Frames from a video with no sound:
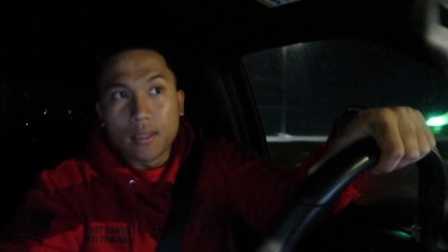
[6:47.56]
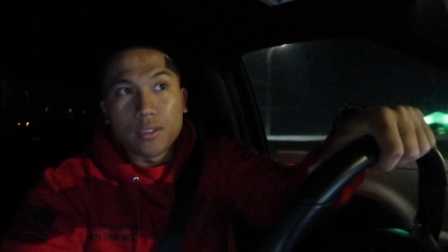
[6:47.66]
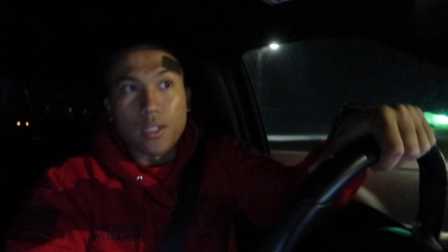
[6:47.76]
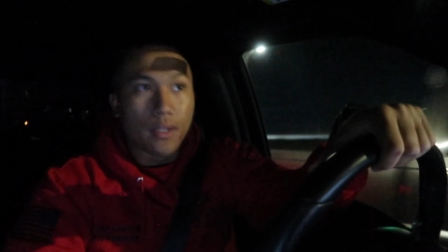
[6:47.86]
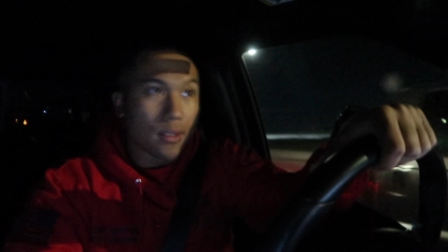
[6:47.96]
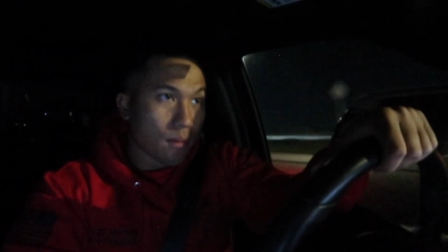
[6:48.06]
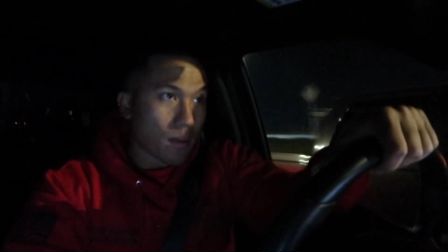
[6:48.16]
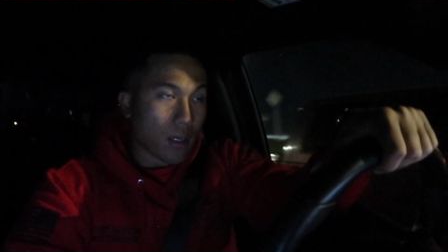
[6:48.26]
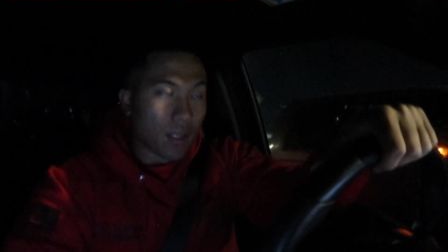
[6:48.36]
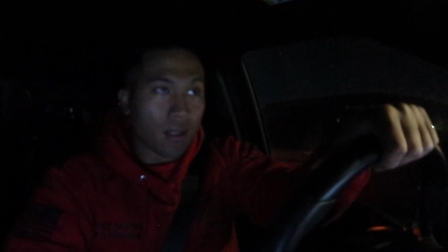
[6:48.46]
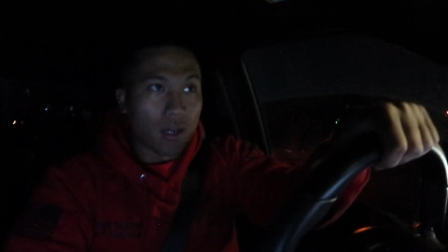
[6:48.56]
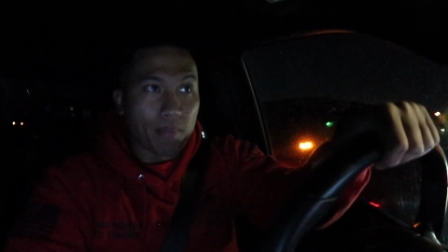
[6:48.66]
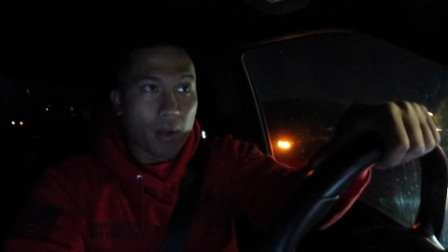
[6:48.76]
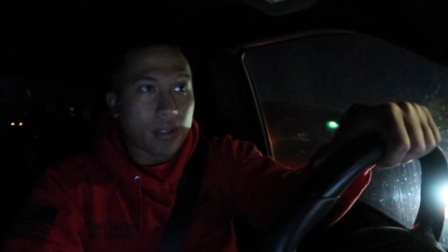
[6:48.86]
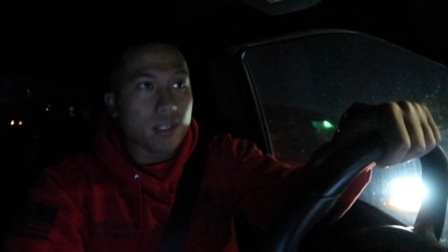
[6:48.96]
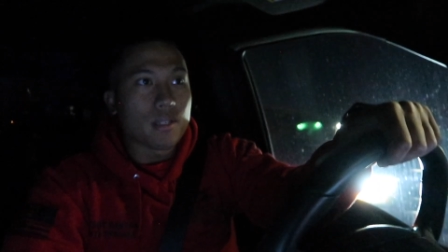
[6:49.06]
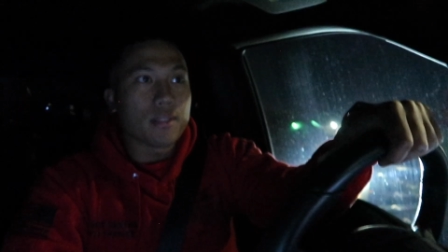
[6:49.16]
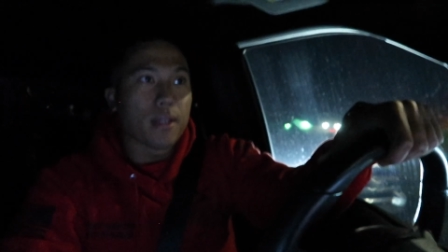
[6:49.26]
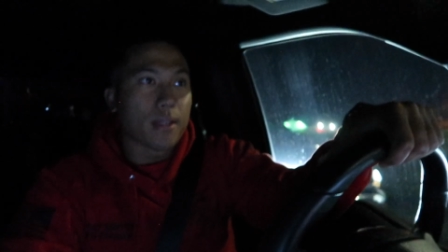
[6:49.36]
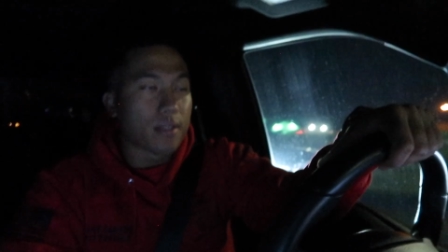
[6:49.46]
Just a lot of
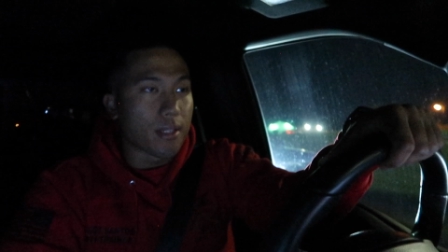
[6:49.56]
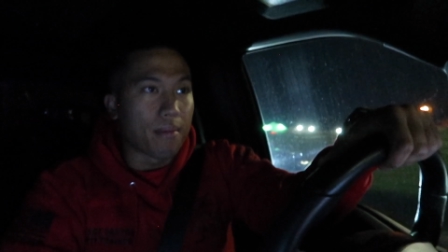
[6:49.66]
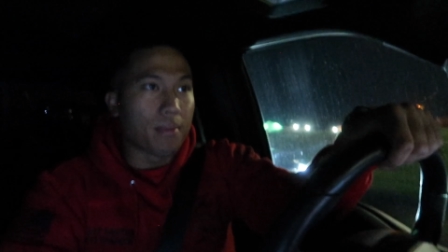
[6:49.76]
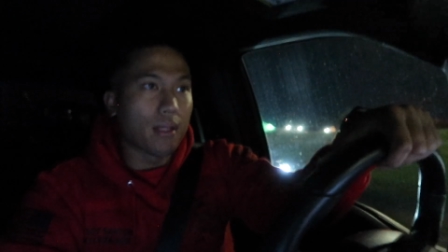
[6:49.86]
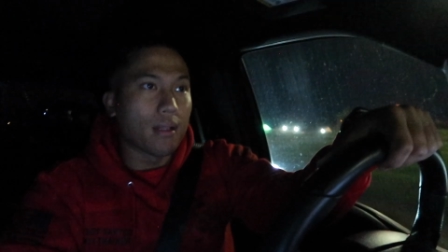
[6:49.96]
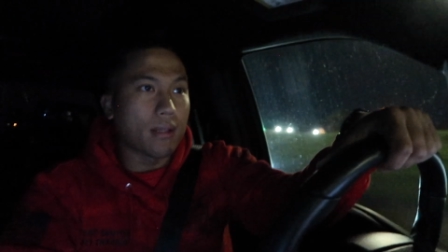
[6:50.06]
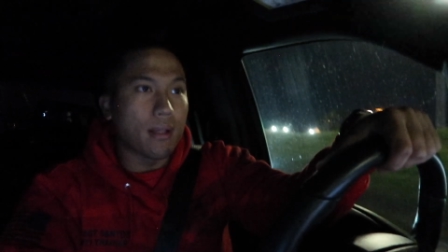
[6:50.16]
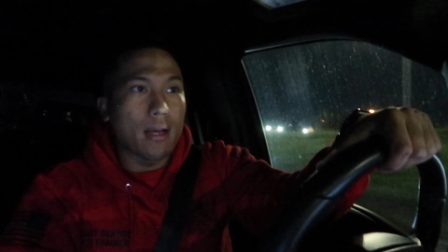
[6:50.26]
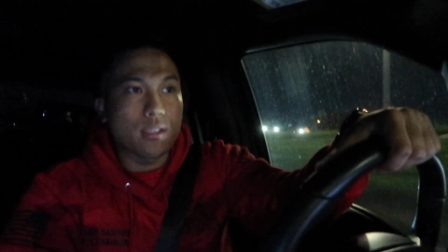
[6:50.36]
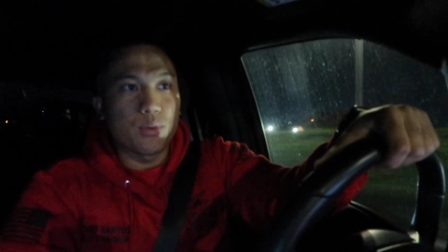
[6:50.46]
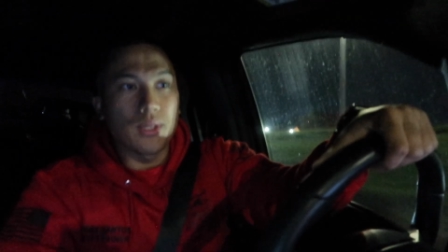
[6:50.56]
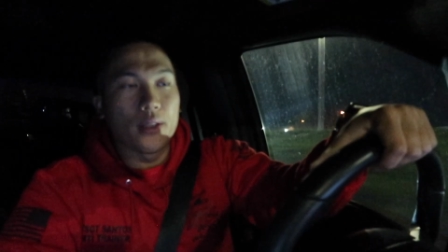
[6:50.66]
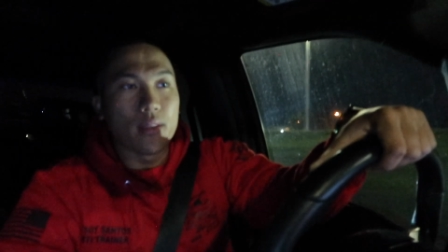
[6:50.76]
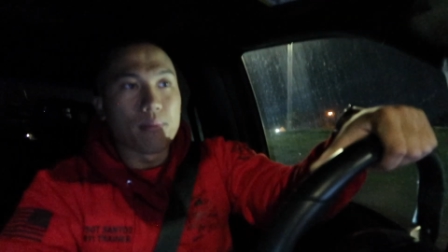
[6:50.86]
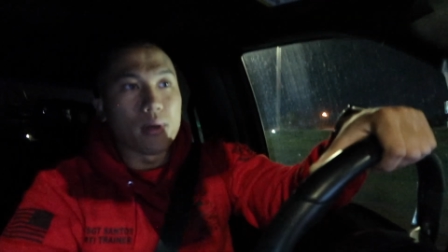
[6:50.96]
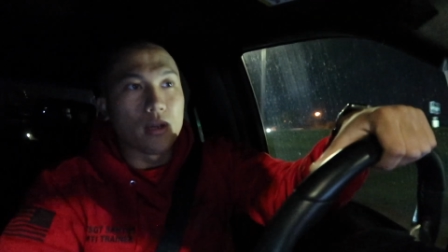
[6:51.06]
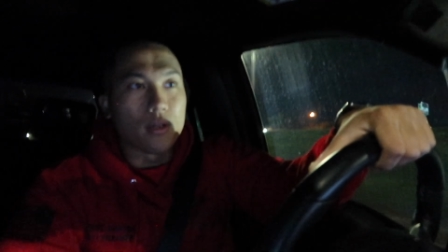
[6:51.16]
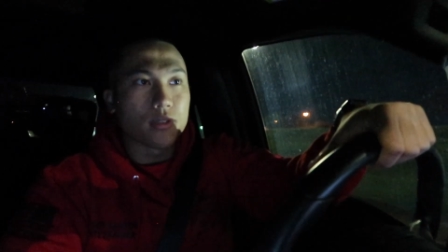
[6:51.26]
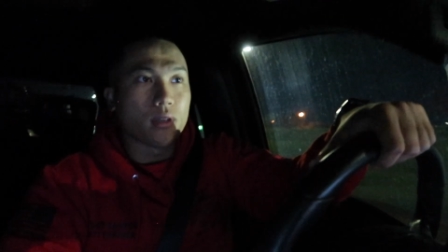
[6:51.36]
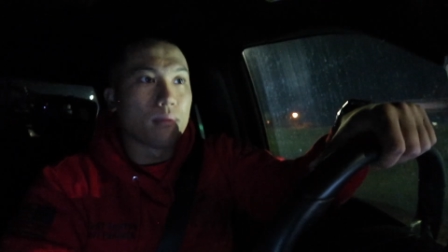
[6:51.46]
processing. Same thing like last week, getting them a
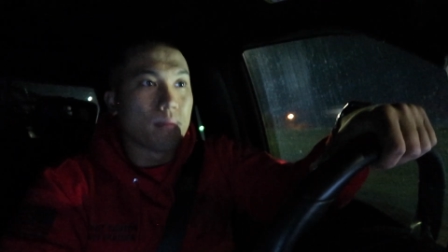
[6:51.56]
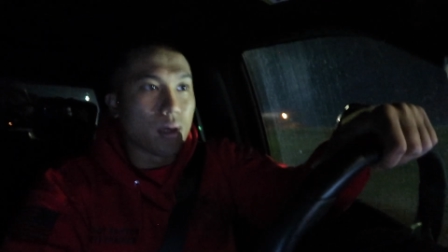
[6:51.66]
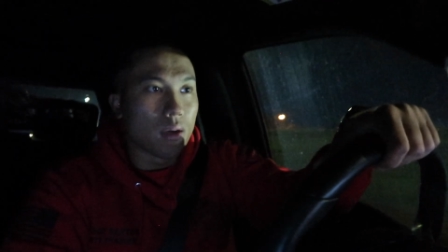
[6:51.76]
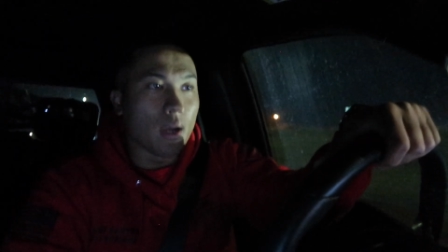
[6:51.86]
custom.